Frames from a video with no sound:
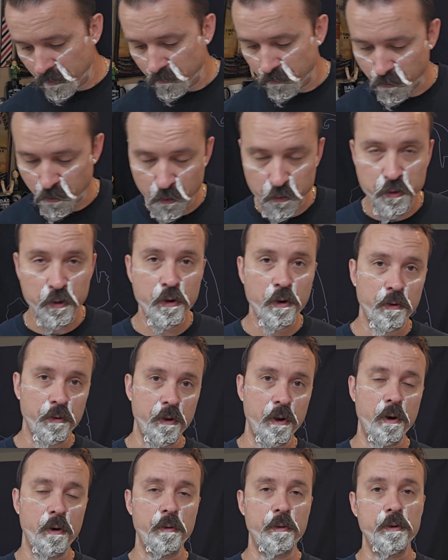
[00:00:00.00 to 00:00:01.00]
For those who don't
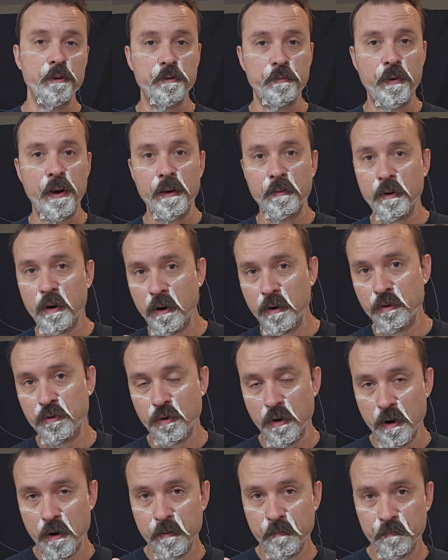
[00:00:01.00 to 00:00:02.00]
know, there's five card
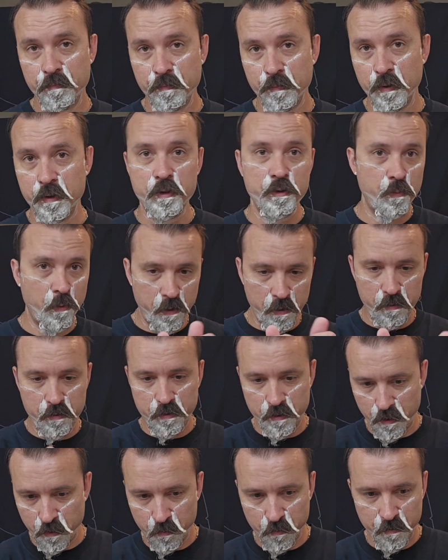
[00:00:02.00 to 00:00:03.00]
draw, which is what you
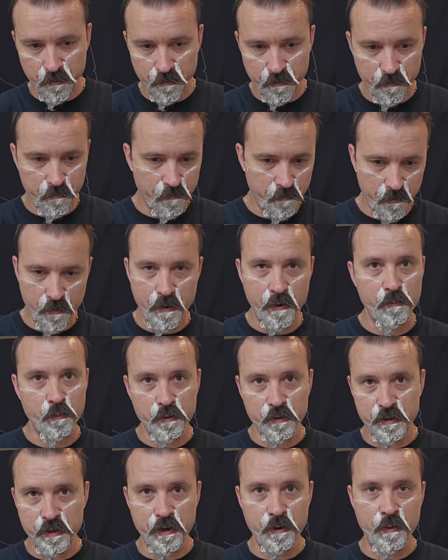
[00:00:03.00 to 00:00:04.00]
see with, you know,
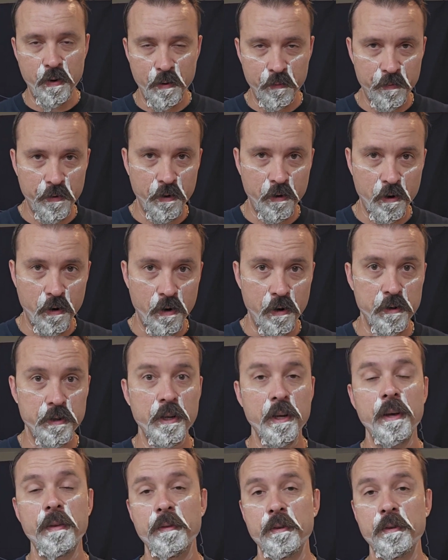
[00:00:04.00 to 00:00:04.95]
everyone sitting around with their cards.